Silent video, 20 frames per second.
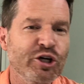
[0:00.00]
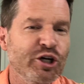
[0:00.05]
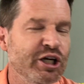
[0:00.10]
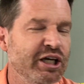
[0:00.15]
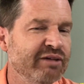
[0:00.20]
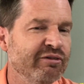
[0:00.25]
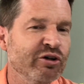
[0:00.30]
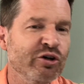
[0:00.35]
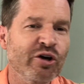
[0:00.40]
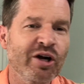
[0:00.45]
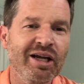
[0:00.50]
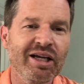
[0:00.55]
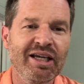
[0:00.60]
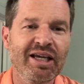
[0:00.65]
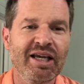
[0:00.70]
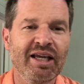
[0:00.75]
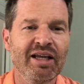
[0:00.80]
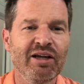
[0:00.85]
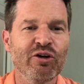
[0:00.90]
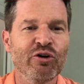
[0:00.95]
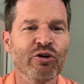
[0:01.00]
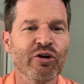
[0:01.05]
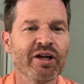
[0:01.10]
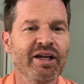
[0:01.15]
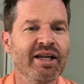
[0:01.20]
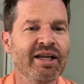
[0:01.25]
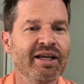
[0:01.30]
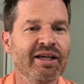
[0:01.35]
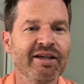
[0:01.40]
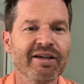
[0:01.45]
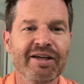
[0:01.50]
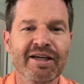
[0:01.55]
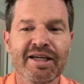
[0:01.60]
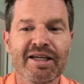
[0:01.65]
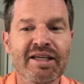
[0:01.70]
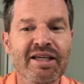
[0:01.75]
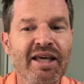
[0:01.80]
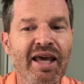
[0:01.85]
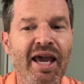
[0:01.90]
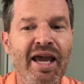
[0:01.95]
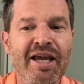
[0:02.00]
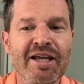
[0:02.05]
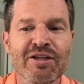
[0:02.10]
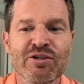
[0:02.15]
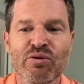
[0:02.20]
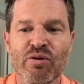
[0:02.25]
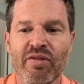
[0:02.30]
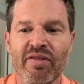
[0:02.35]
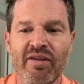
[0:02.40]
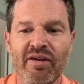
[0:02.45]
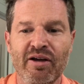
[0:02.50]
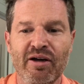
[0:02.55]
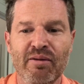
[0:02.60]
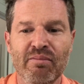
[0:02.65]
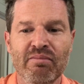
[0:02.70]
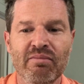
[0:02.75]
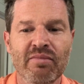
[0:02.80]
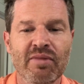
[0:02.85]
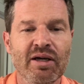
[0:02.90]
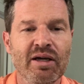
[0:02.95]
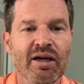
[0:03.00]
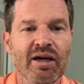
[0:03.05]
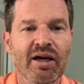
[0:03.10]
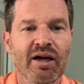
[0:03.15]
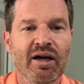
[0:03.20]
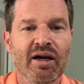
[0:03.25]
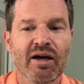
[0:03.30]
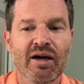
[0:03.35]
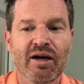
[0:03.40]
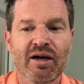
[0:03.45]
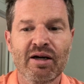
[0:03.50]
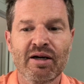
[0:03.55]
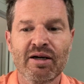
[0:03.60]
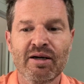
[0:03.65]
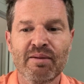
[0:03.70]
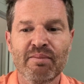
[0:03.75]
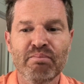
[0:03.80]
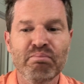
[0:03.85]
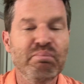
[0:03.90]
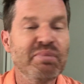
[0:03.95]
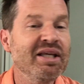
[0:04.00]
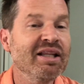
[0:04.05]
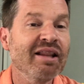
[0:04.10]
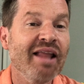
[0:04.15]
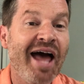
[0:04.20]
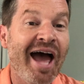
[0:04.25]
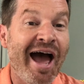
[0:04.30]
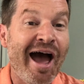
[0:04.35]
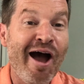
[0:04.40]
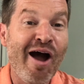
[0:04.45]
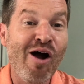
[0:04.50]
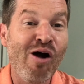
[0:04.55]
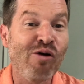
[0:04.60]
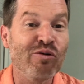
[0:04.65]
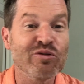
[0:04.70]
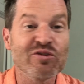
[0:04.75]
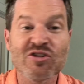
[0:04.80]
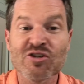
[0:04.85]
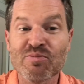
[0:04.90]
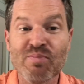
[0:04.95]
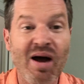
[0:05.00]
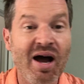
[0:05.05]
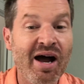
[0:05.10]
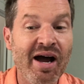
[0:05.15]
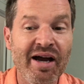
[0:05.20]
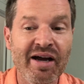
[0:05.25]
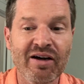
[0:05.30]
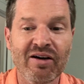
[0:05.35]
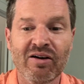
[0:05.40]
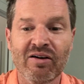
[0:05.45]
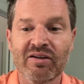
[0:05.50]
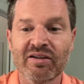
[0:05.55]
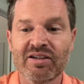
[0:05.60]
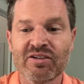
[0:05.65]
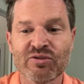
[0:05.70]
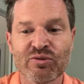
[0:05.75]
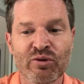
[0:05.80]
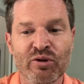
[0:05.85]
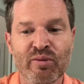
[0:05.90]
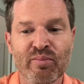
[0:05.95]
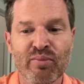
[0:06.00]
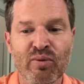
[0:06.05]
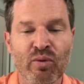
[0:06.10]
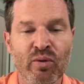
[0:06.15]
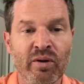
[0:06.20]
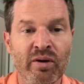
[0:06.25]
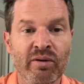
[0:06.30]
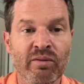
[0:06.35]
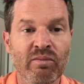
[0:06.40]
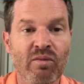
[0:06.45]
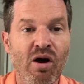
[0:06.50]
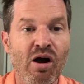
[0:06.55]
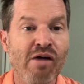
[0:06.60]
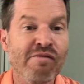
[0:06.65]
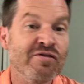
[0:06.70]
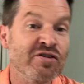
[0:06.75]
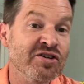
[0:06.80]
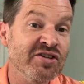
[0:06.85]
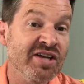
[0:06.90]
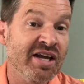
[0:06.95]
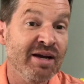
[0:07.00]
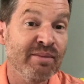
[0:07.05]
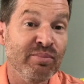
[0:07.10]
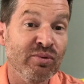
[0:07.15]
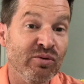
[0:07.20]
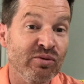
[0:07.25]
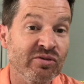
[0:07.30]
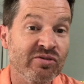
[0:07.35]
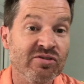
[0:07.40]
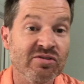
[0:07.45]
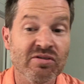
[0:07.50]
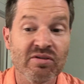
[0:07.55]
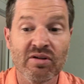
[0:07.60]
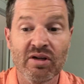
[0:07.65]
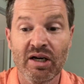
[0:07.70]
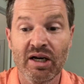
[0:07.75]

Give a great greeting, engage with them, be loud, smile. It's real important. Offer samples.